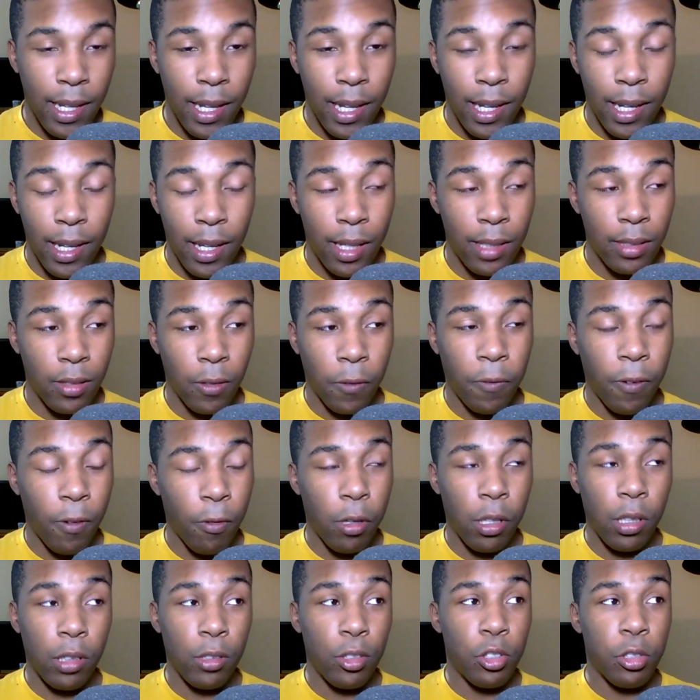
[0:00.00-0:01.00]
And he's a
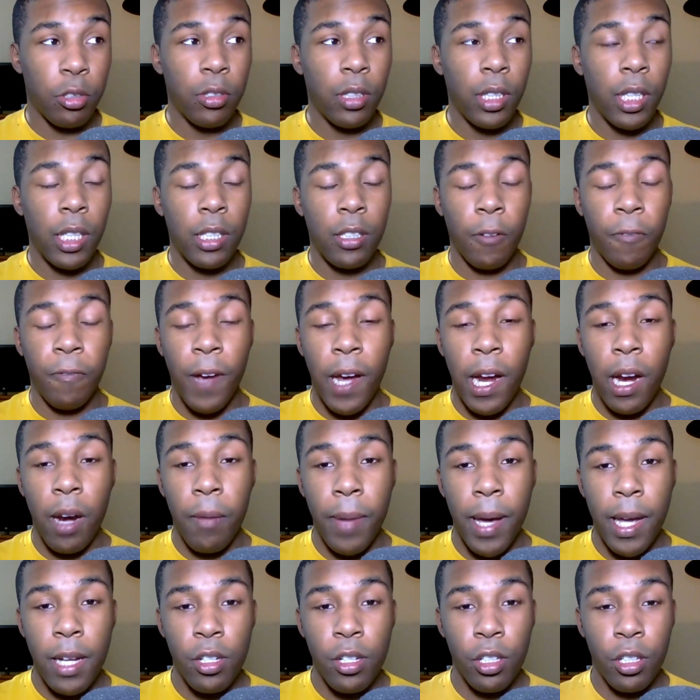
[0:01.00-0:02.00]
well, truly he's a
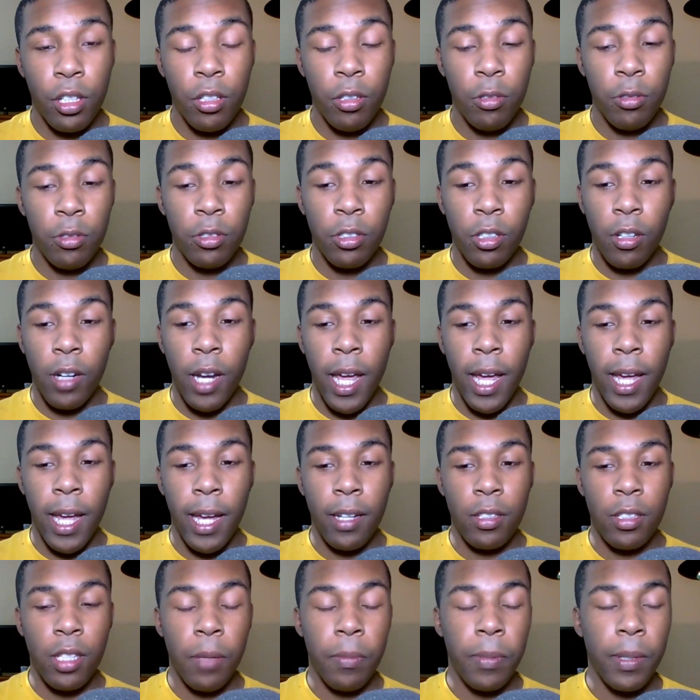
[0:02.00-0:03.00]
fire magic user,
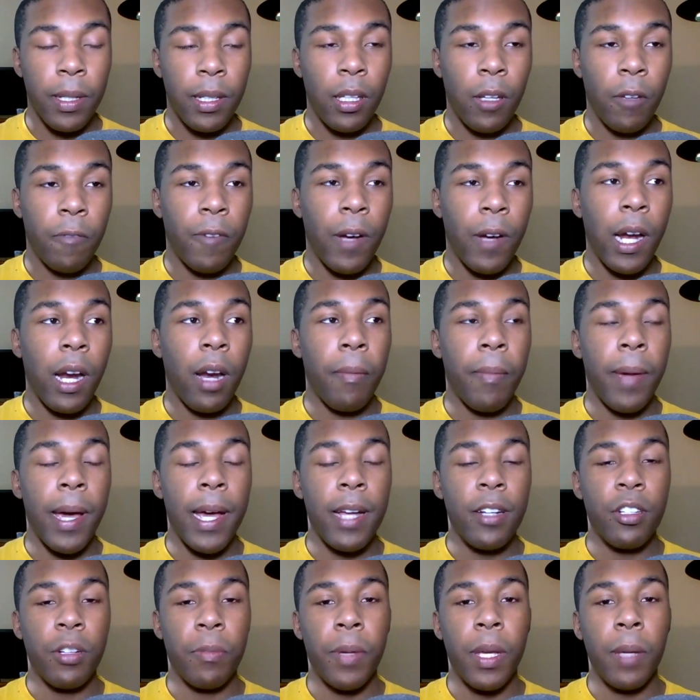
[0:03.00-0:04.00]
and typically fire
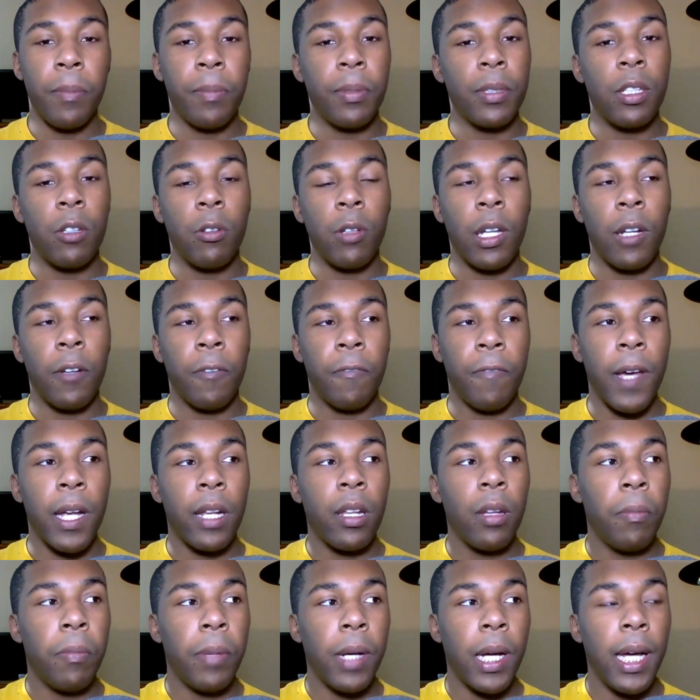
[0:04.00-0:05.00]
magic people don't get
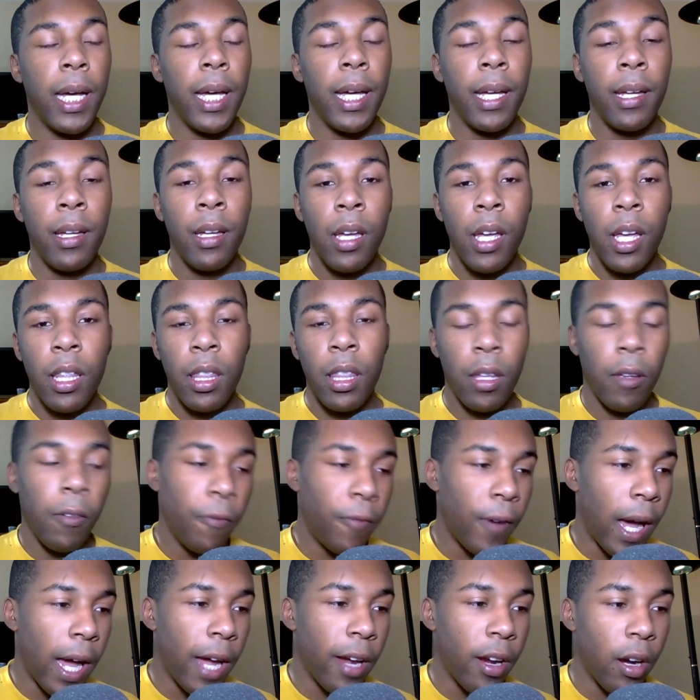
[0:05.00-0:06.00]
affected by the
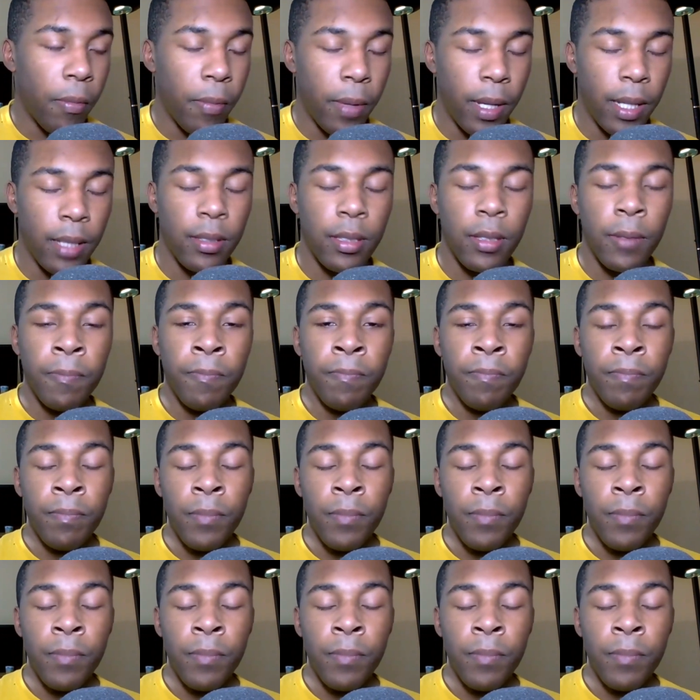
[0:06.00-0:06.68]
environment.